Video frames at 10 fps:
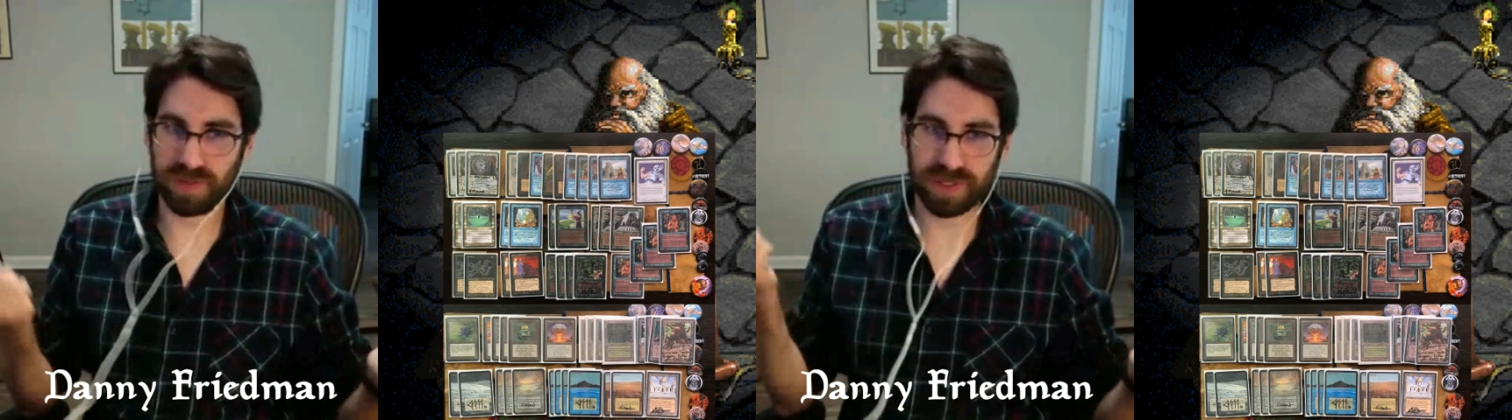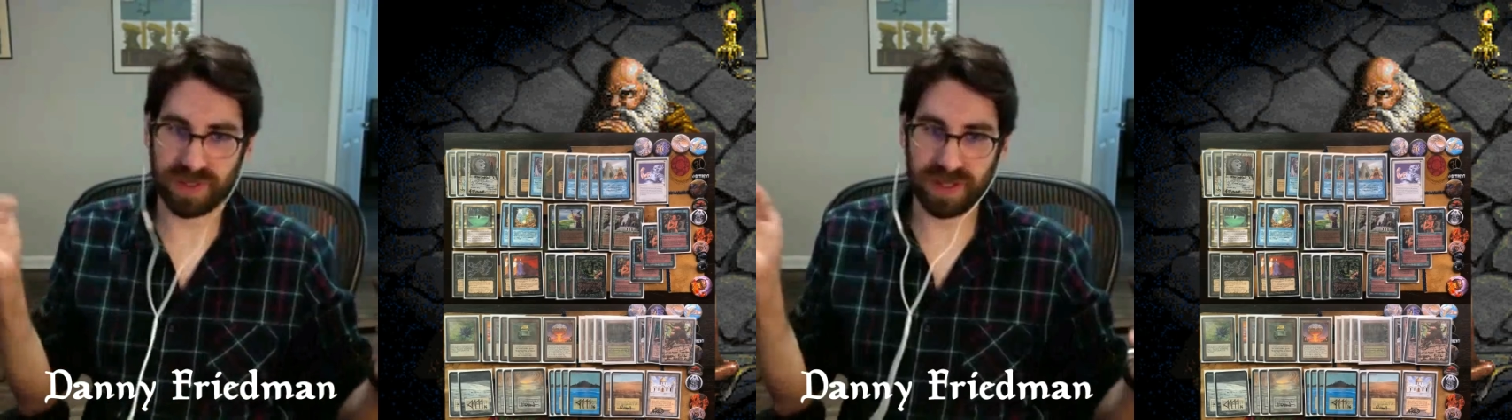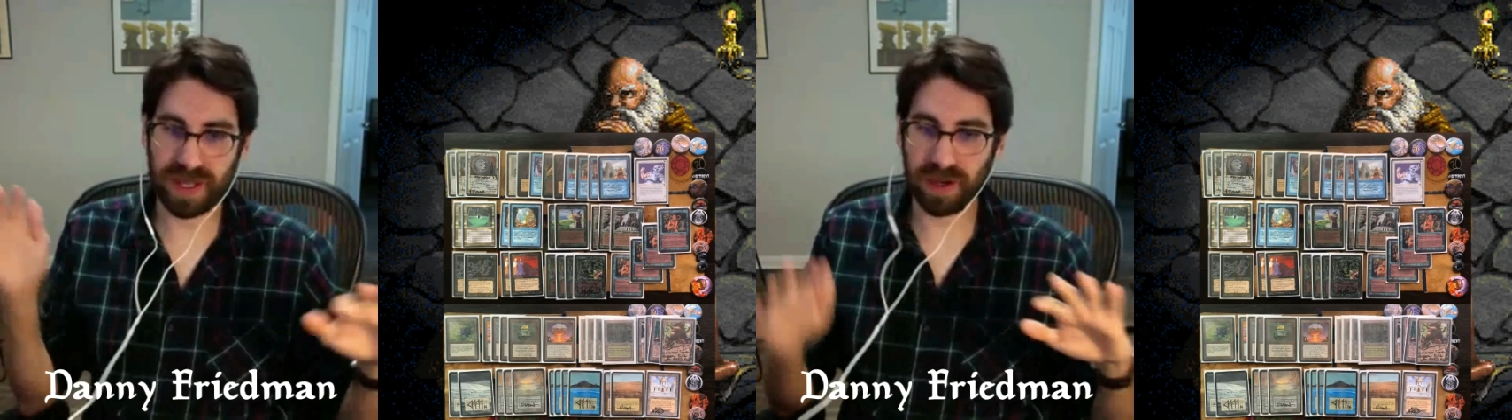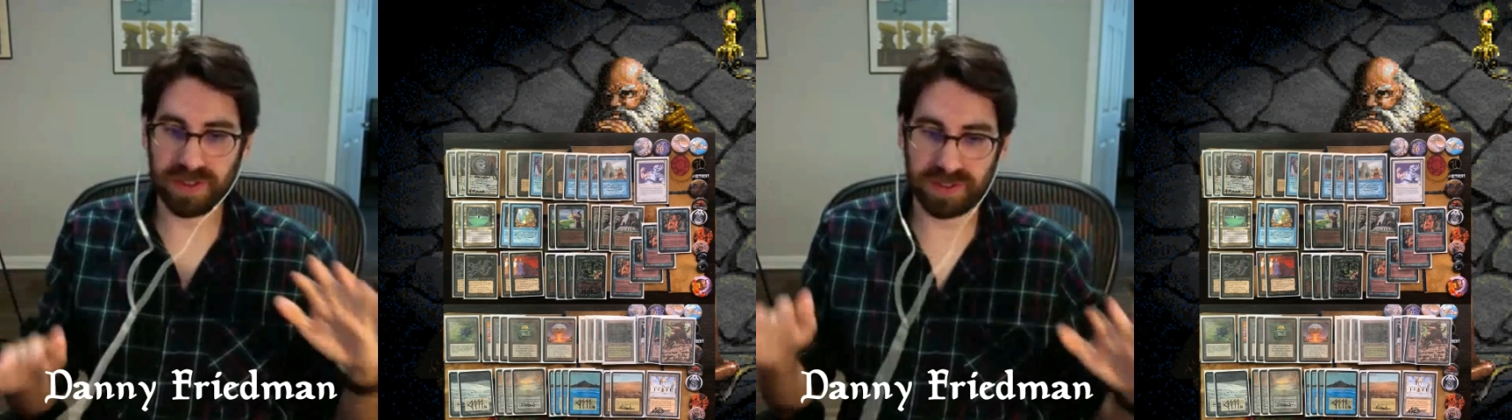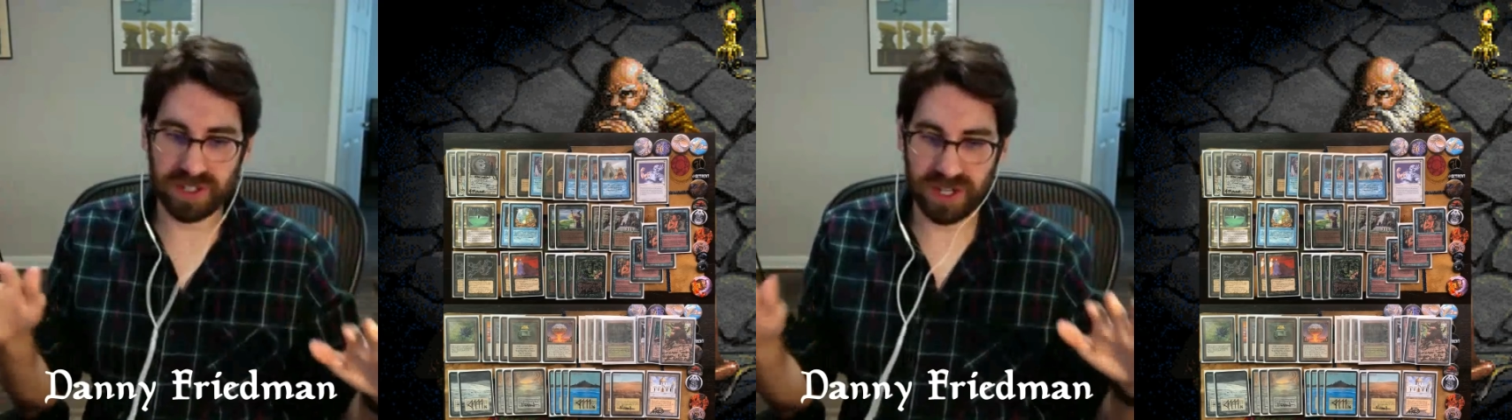It's basically like, get all
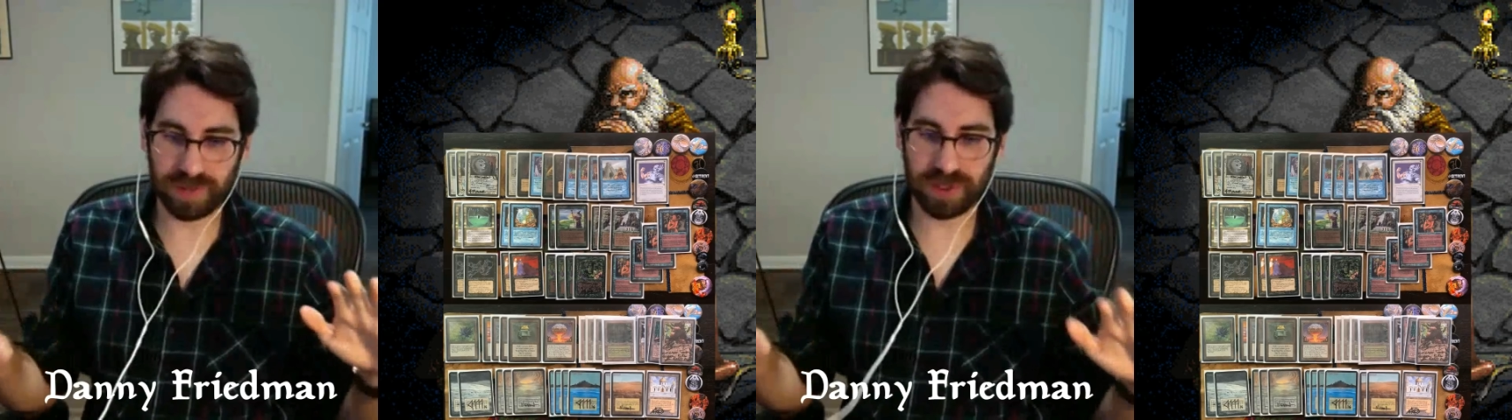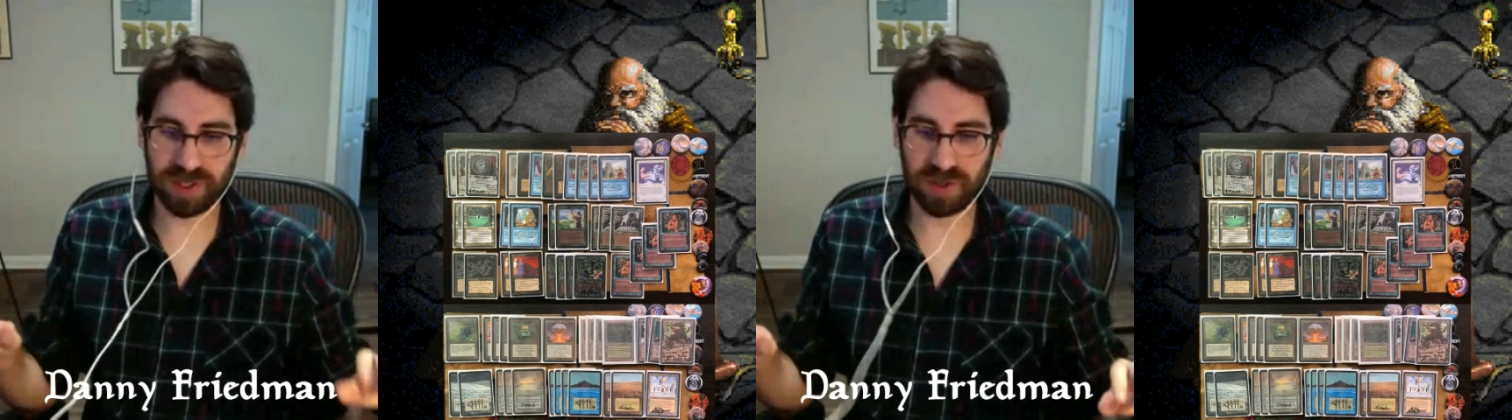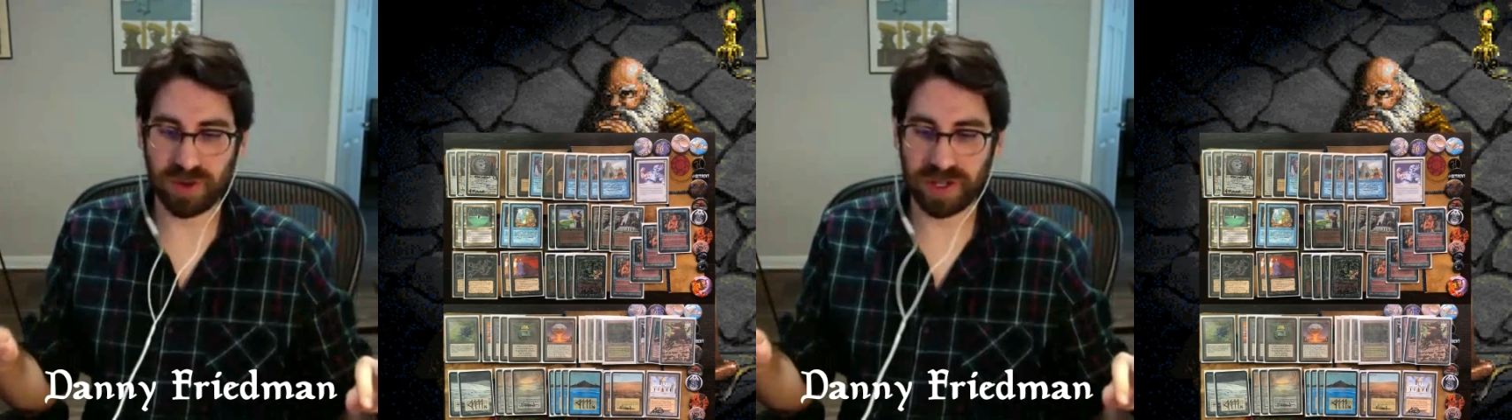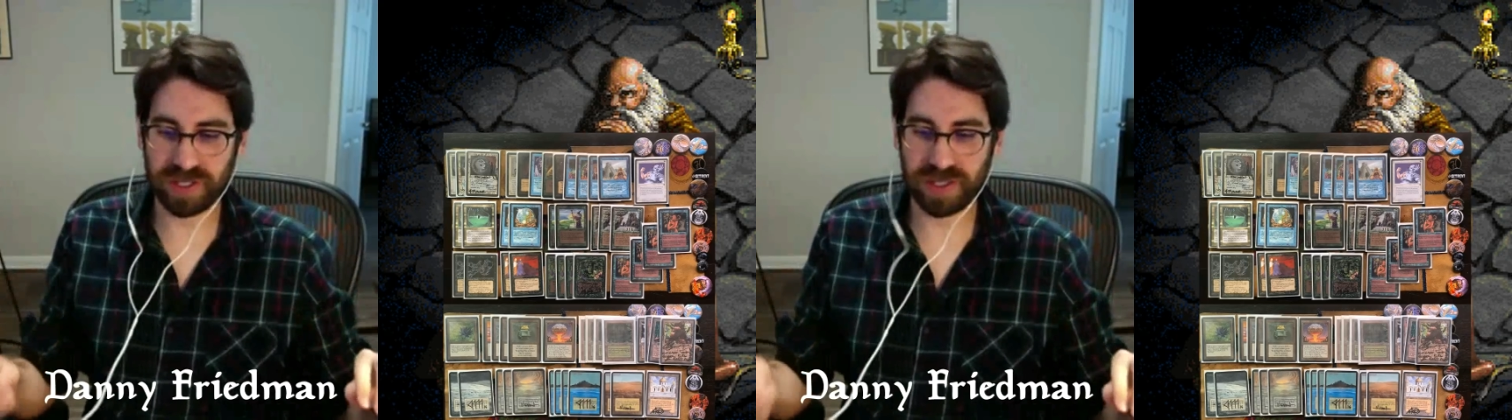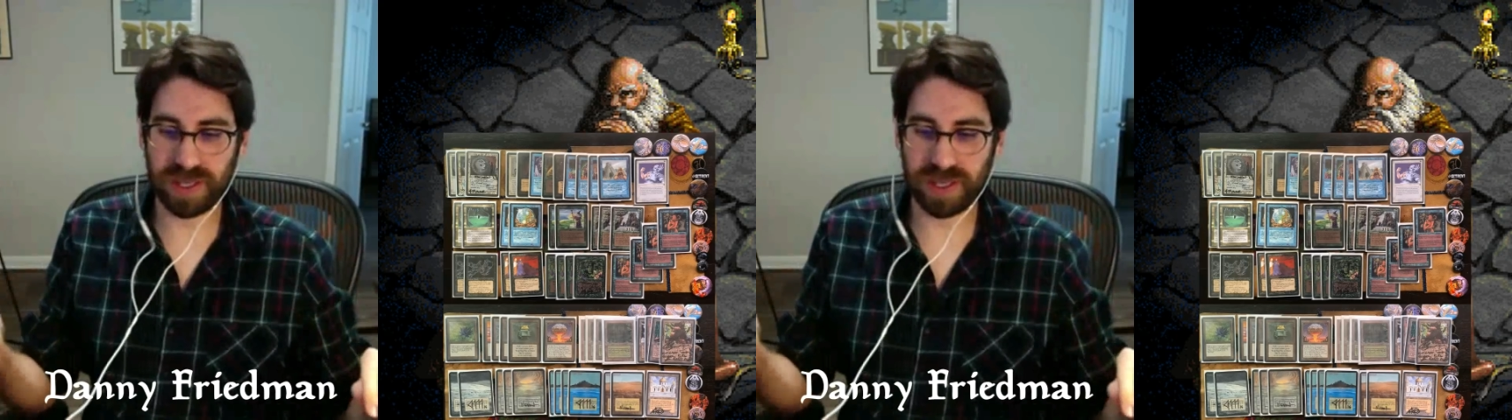these enchantments, do crazy